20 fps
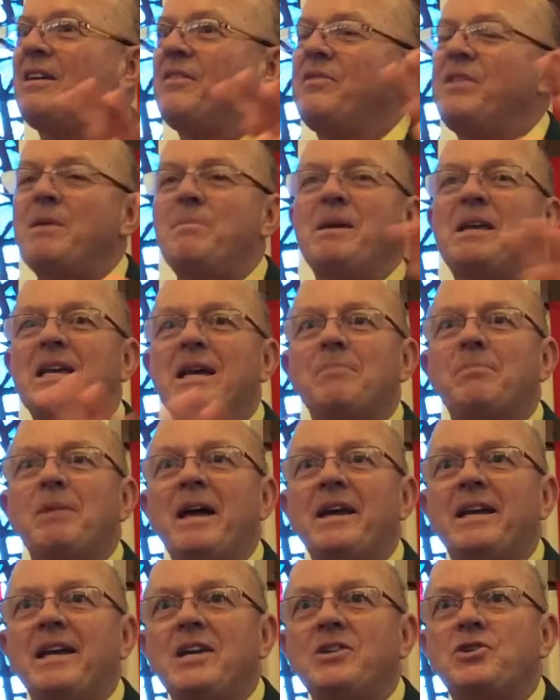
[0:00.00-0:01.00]
They became
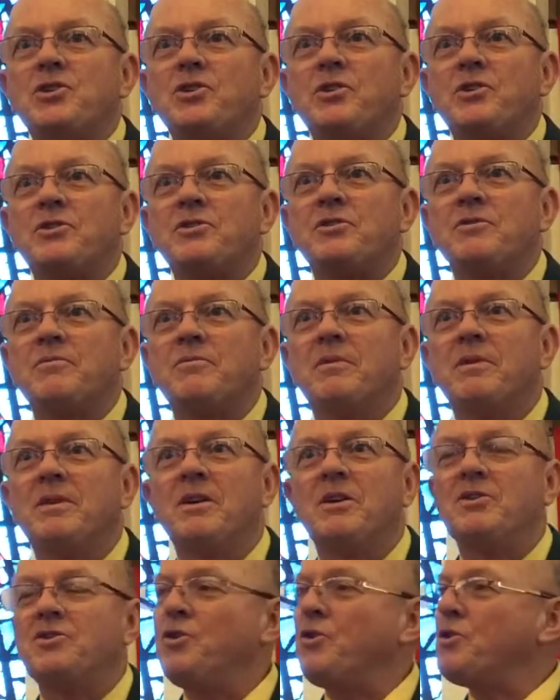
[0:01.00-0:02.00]
like angels.
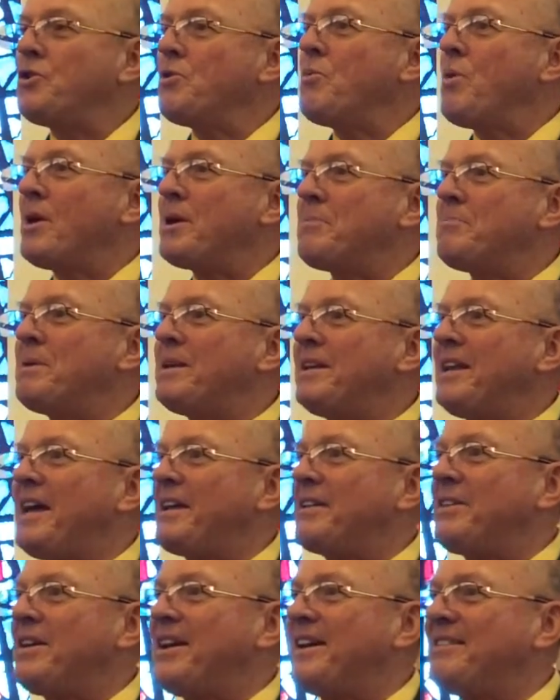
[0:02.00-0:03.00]
Don't you want to be
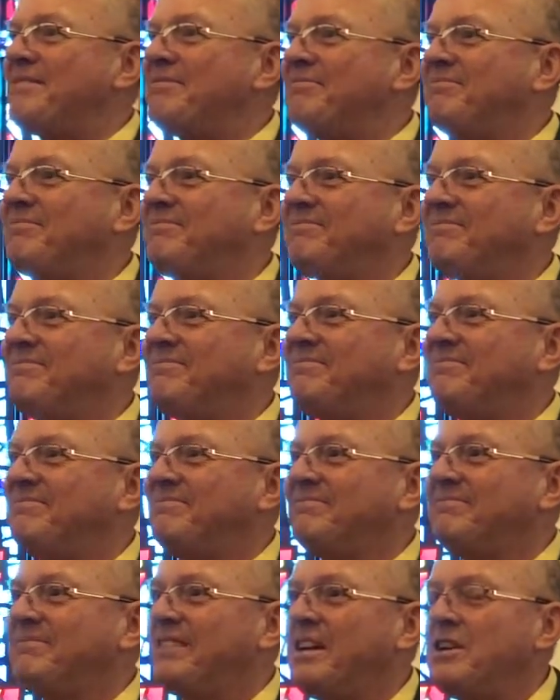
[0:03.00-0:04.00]
like that?
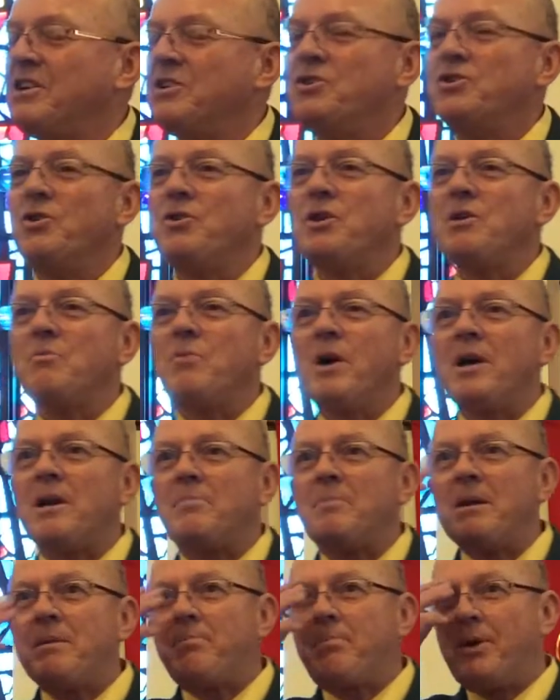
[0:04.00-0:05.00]
Don't you want to
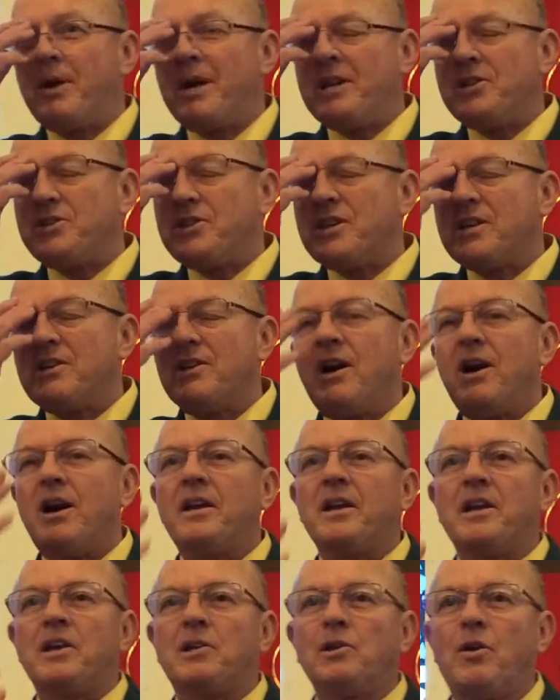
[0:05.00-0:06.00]
be praising
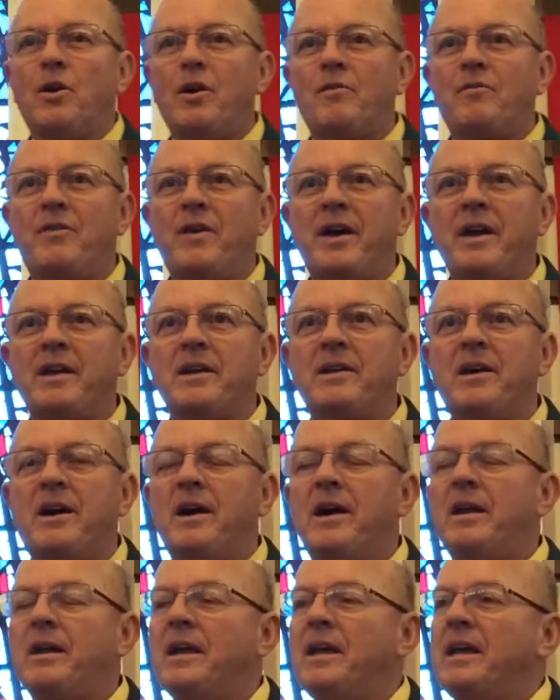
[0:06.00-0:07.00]
God and glorifying
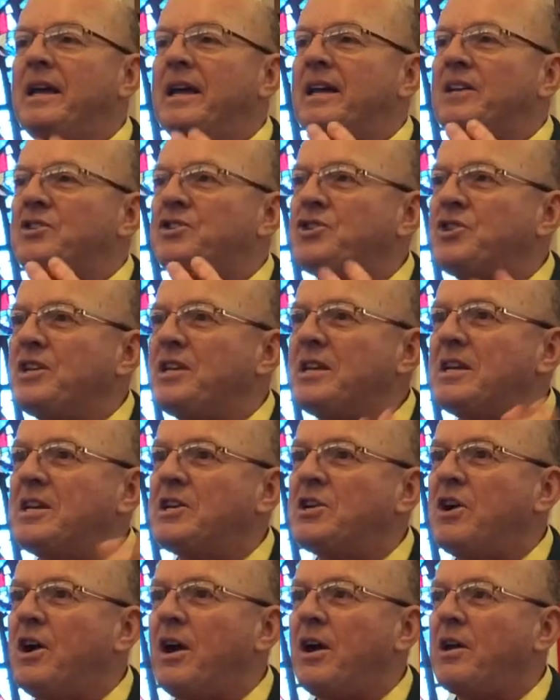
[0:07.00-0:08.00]
God and seeing
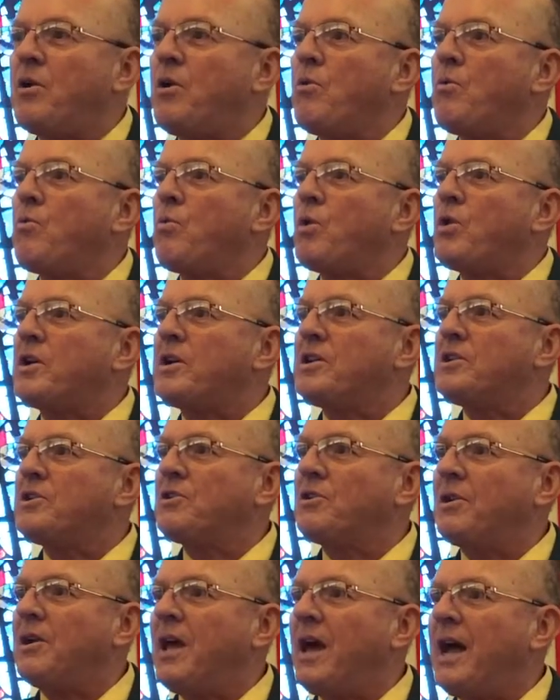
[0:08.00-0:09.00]
God work in
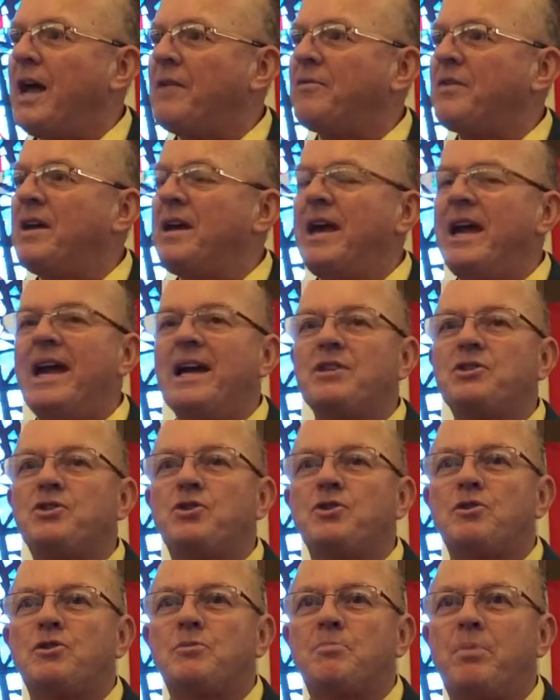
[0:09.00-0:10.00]
your life,
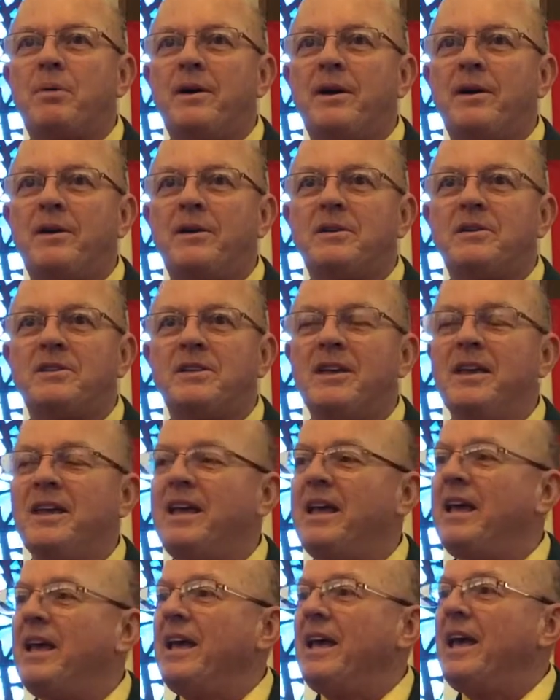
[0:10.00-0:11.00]
answers prayers,
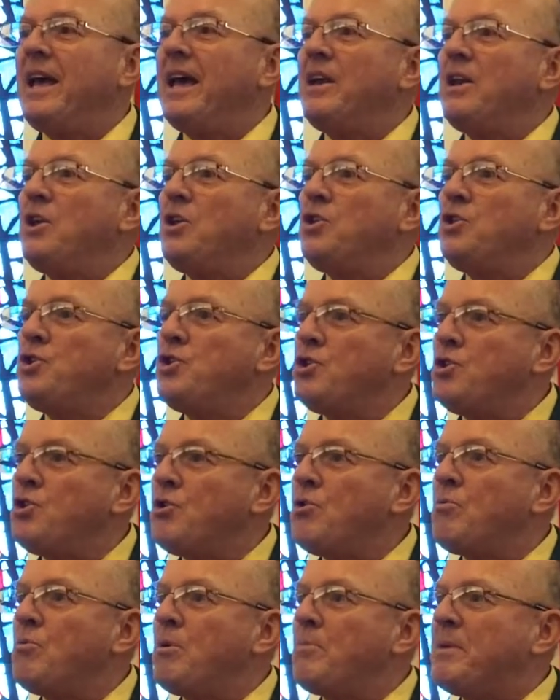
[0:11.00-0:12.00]
and
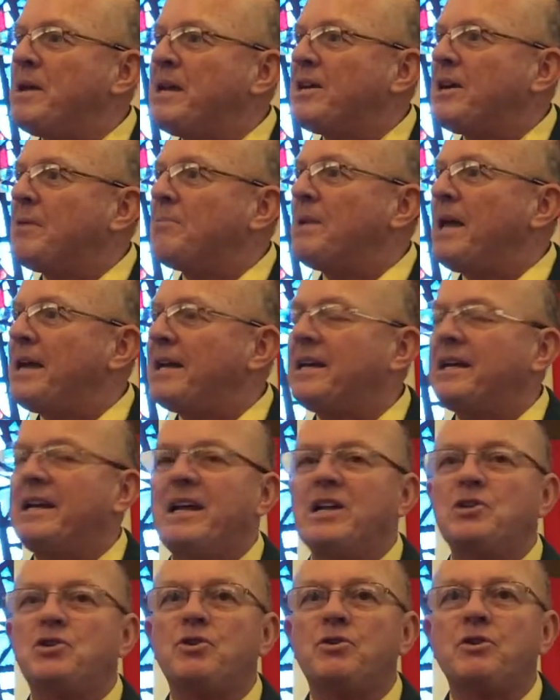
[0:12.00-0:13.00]
you will become like an
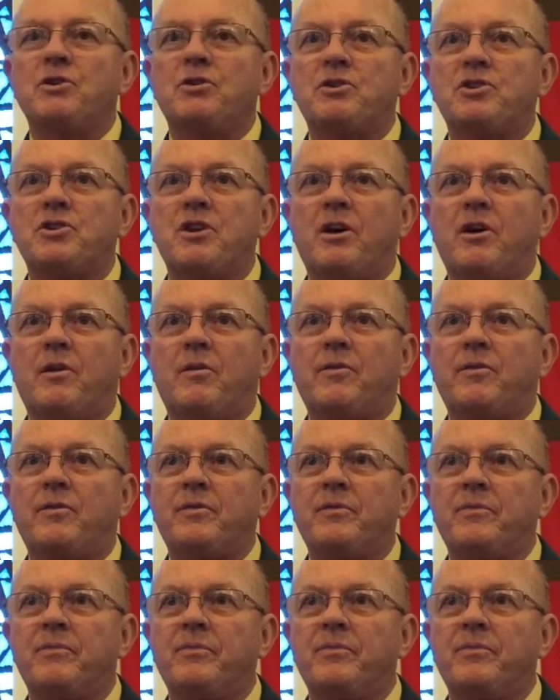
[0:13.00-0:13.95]
angel yourself?